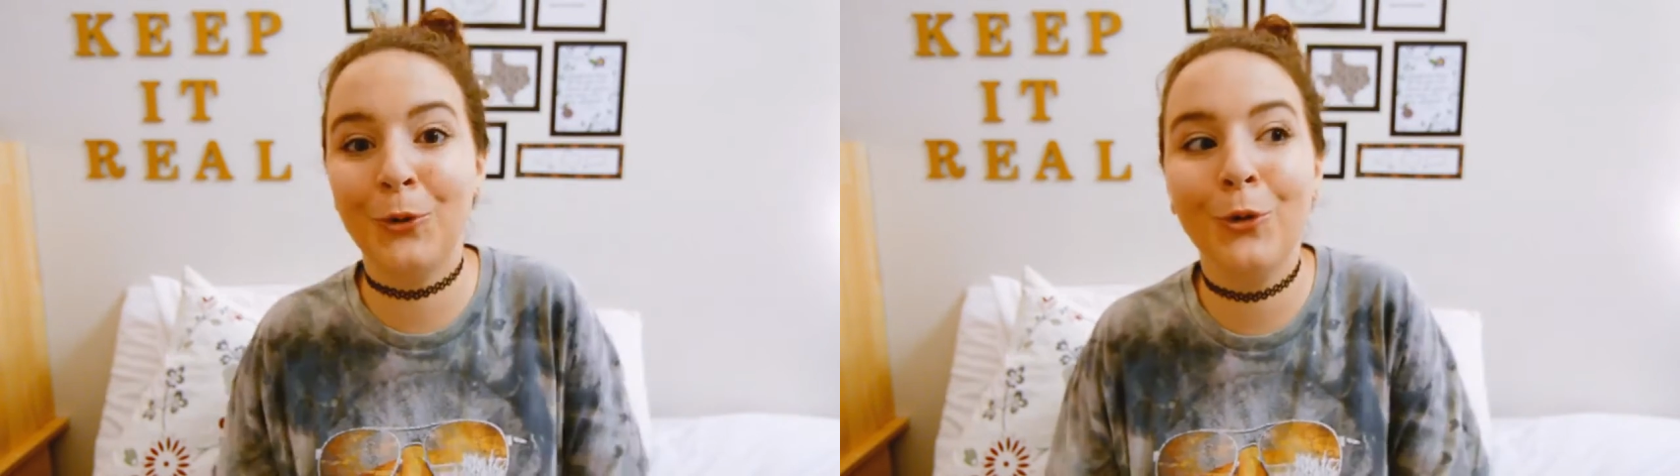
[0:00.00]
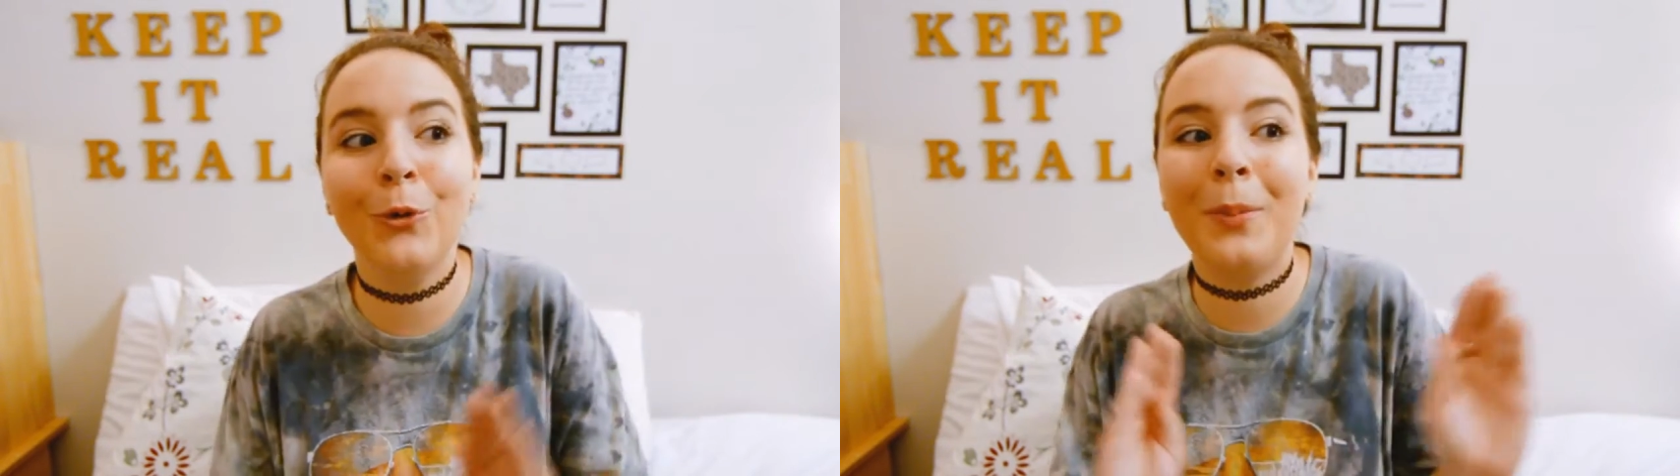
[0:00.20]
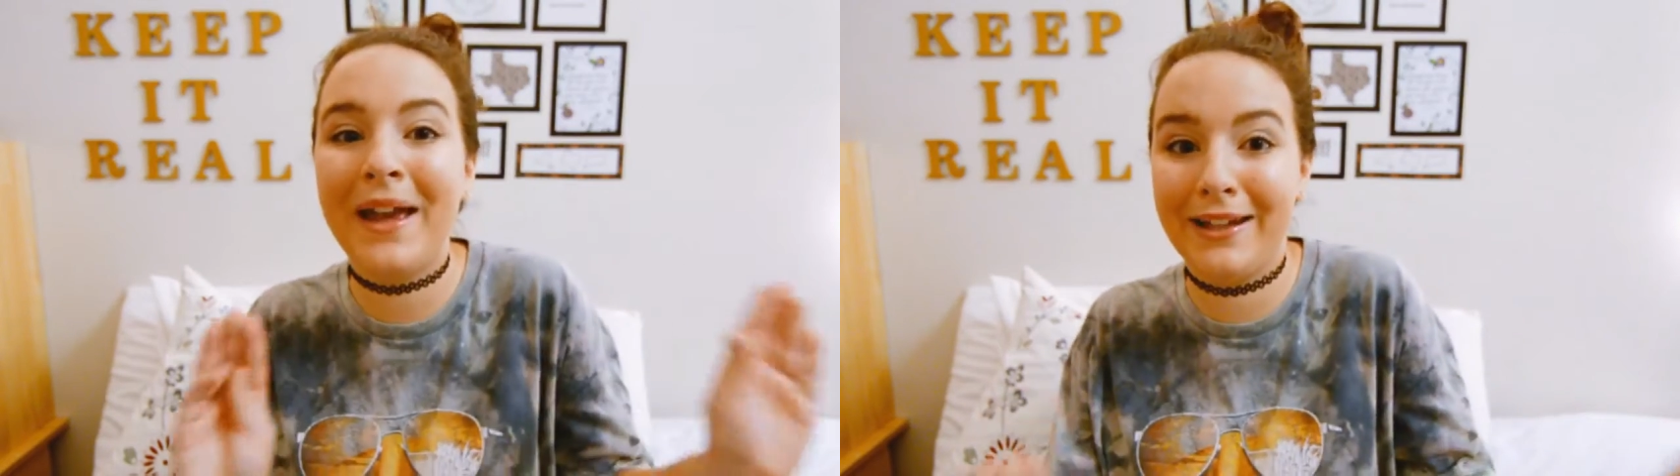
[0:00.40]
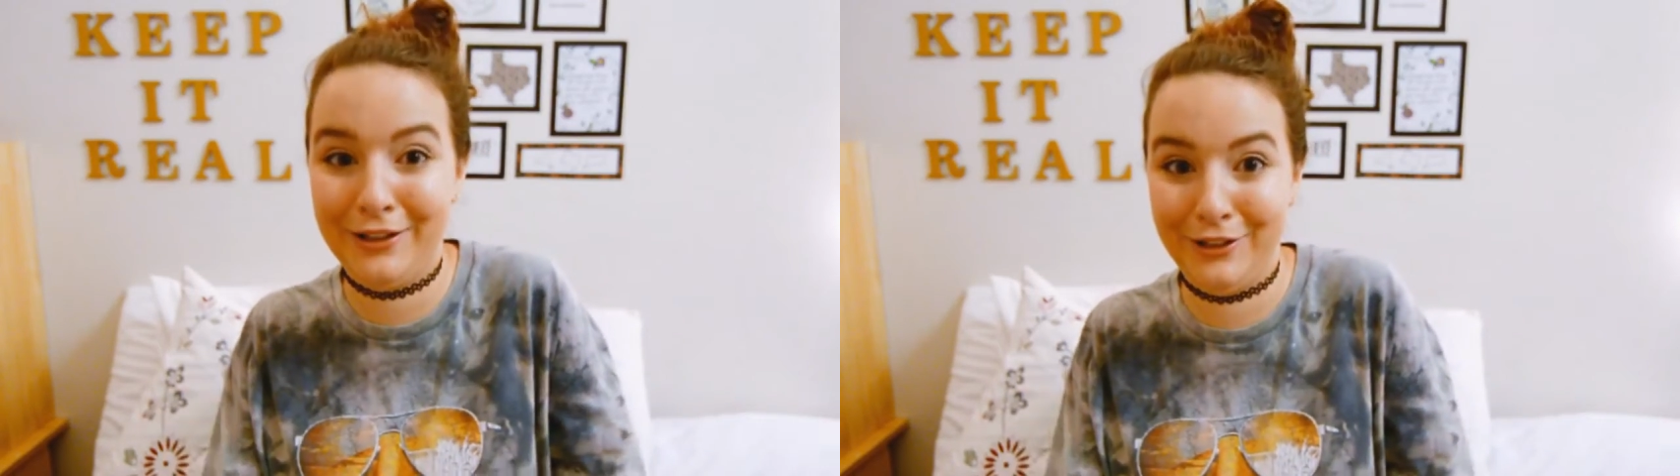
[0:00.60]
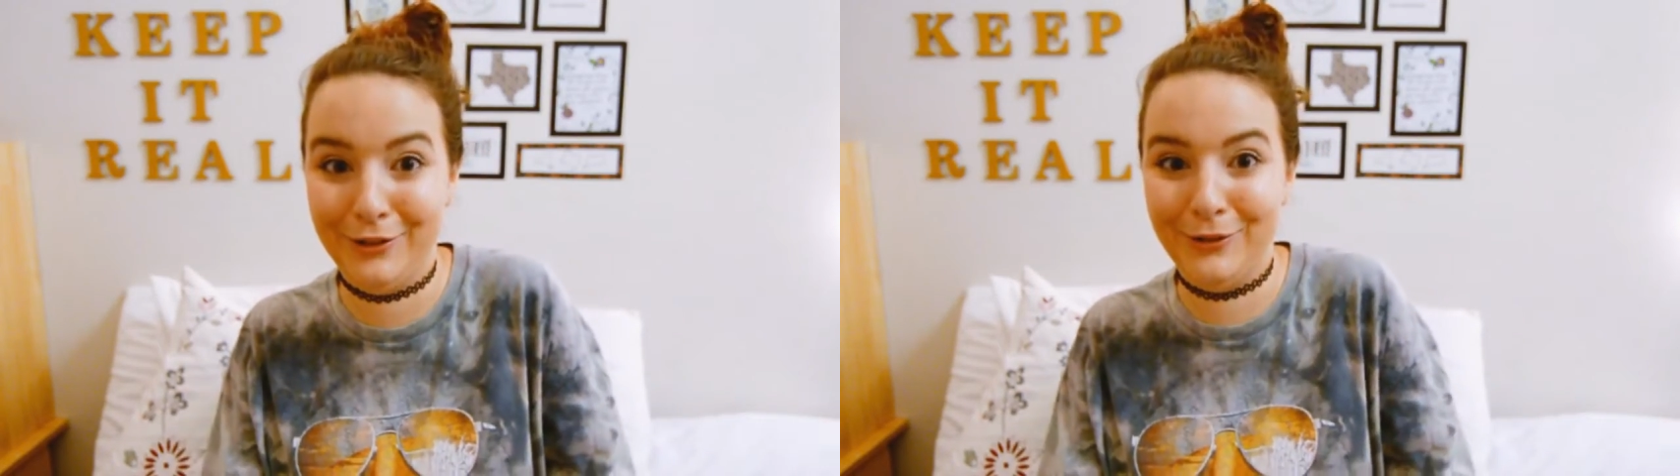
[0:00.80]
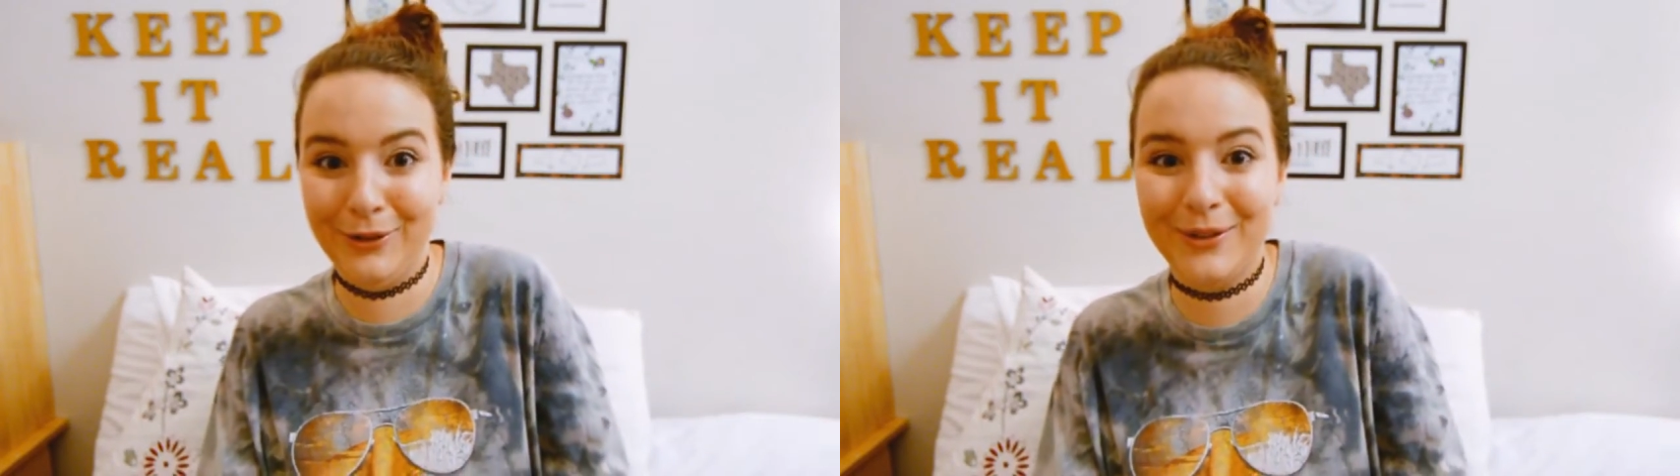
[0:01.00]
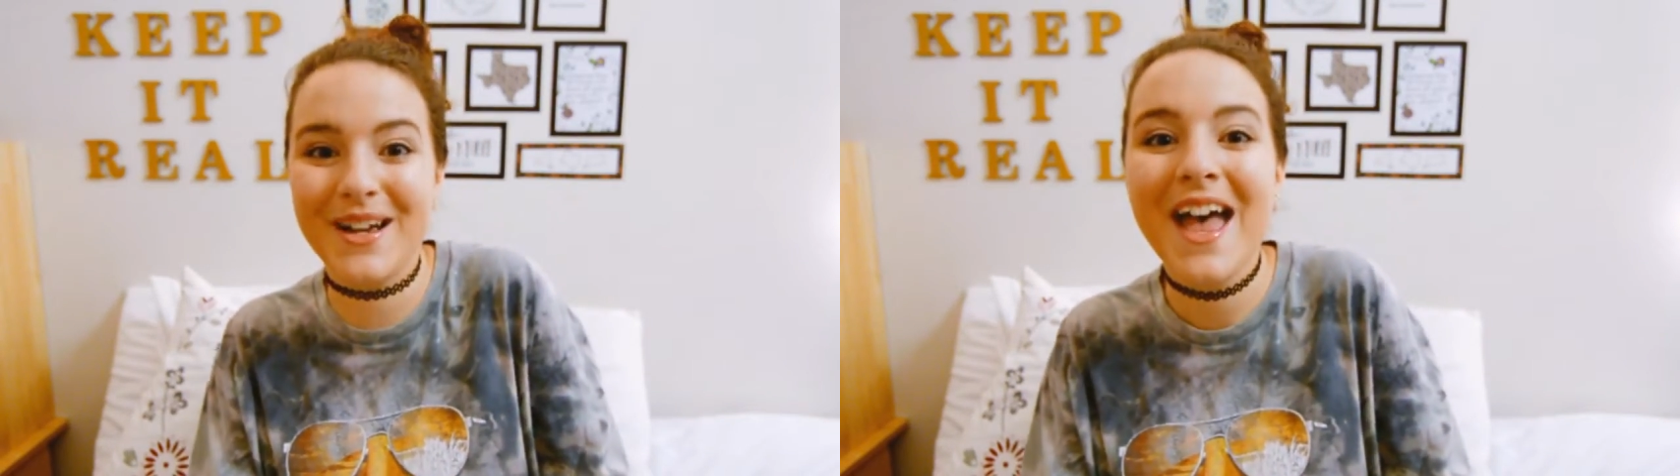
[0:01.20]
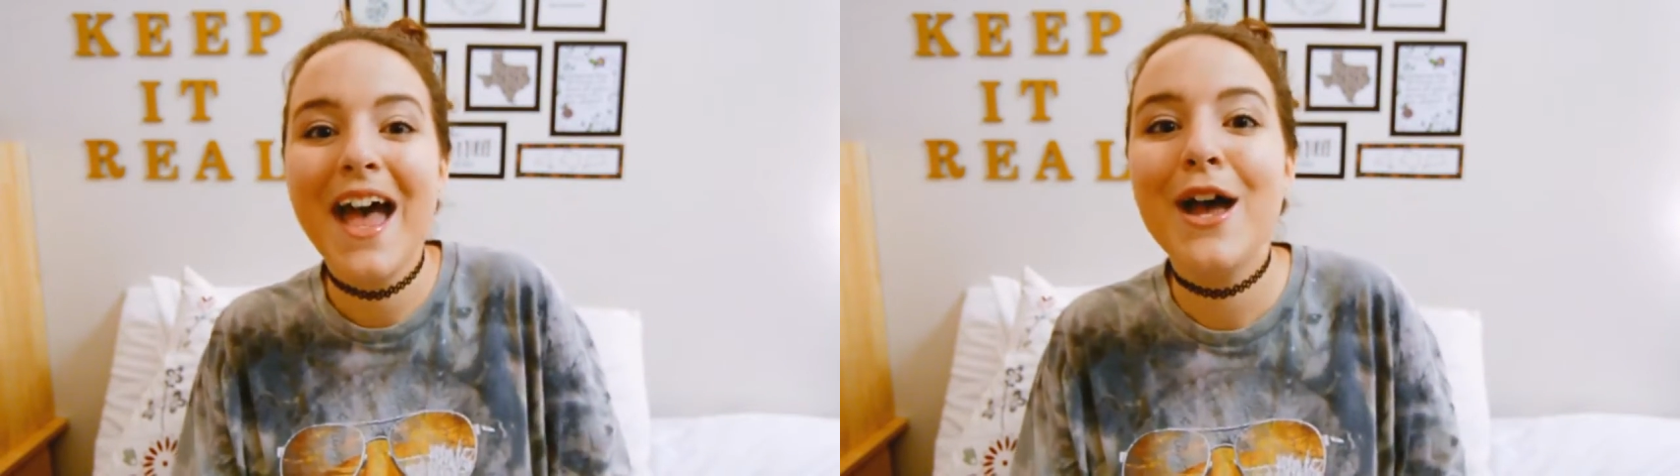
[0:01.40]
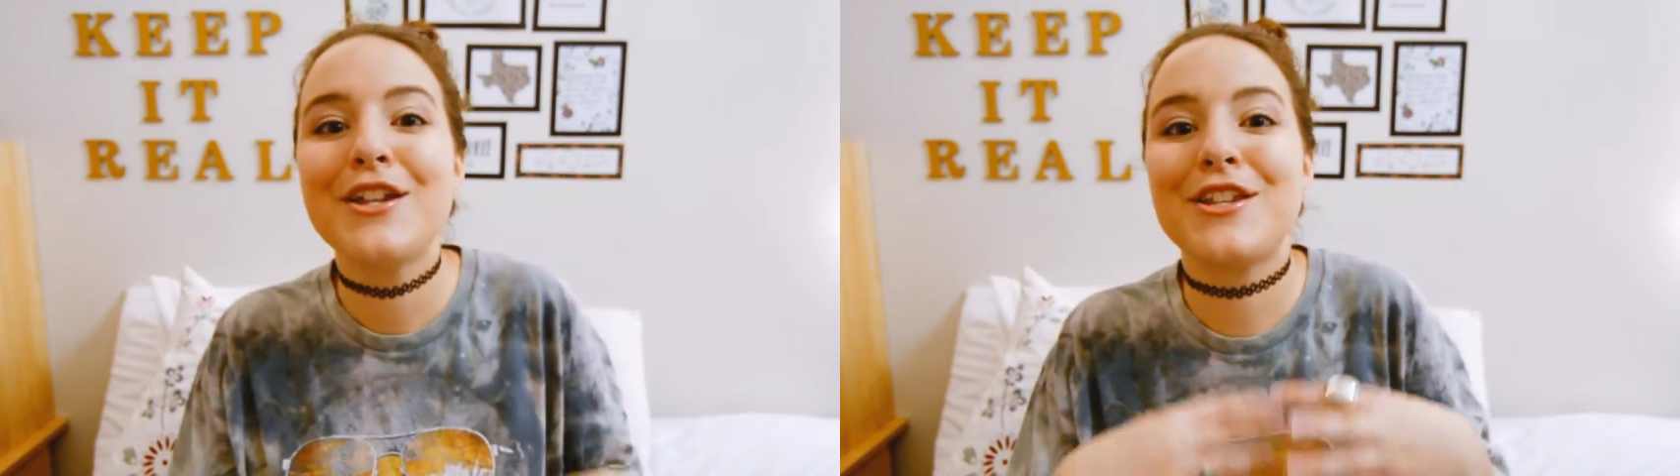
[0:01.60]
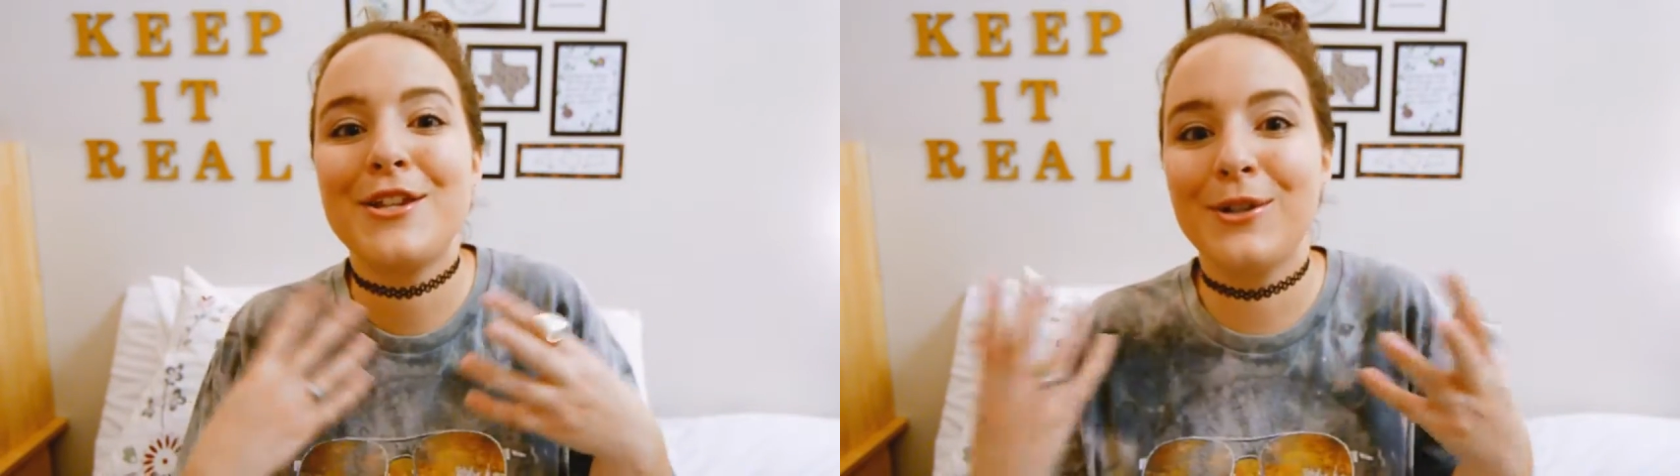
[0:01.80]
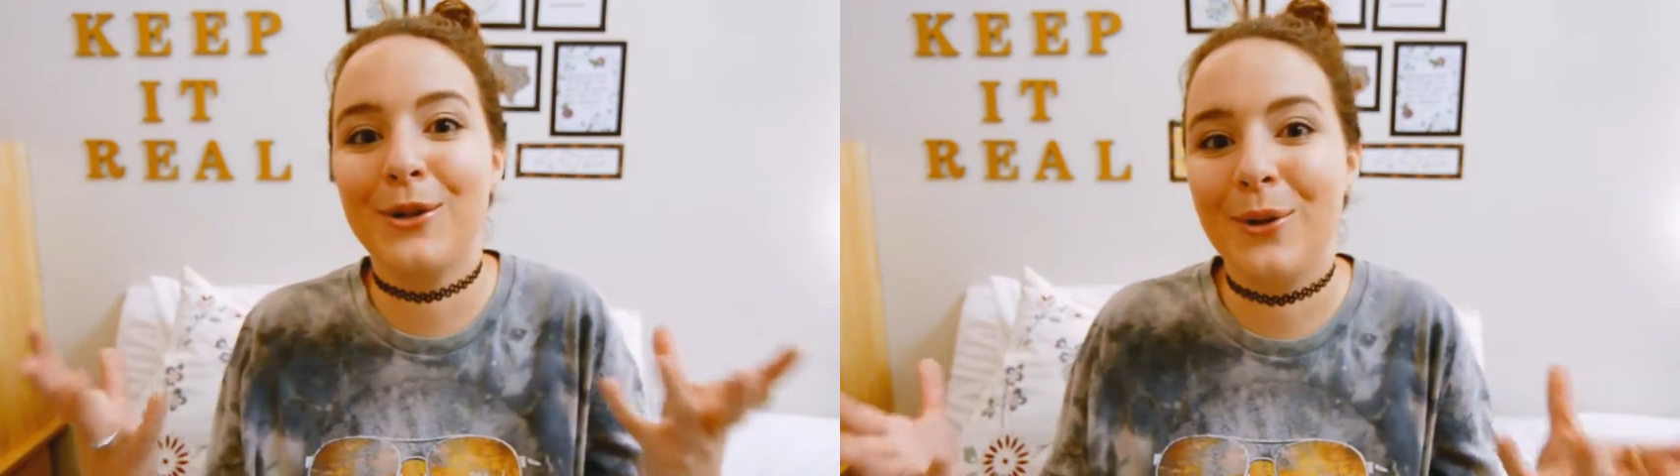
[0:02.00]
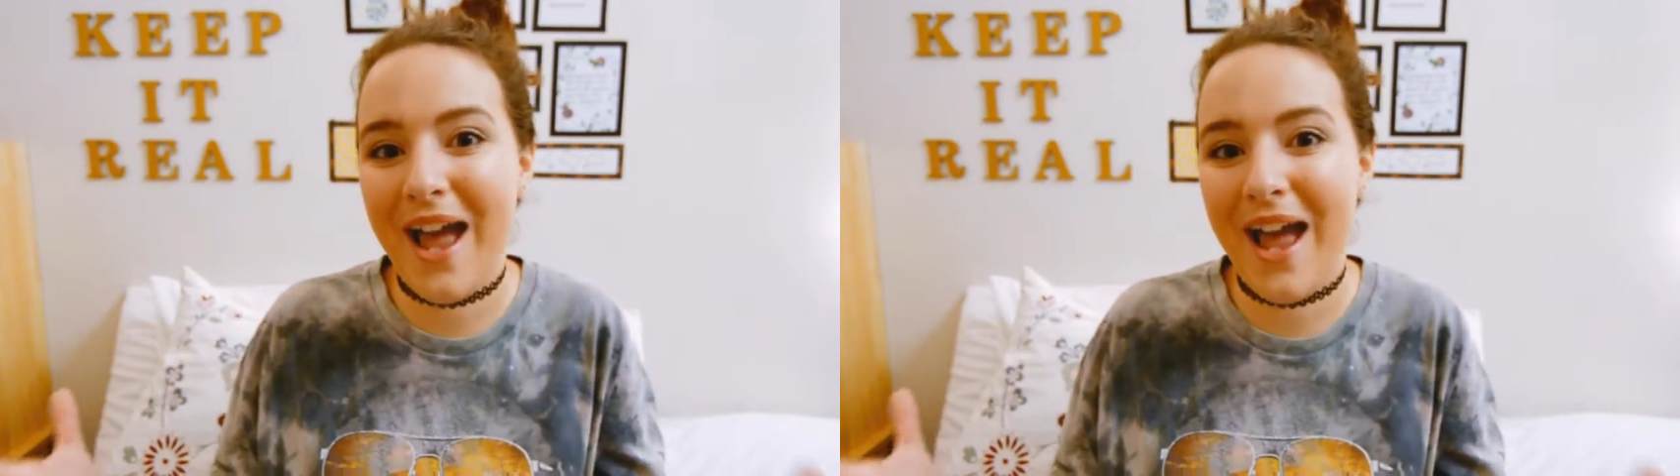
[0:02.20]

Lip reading: Who paid you to